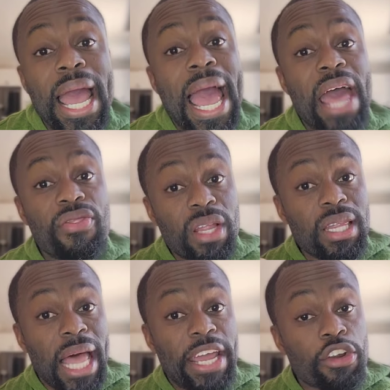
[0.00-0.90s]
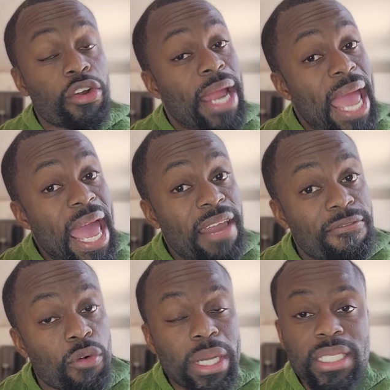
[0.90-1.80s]
and the lighter head
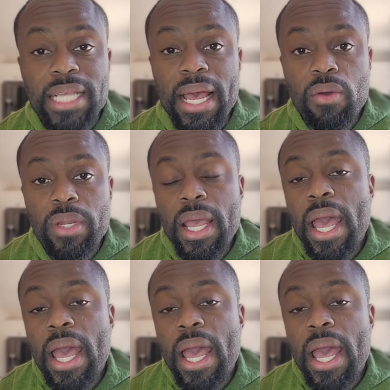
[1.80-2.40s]
voice sound.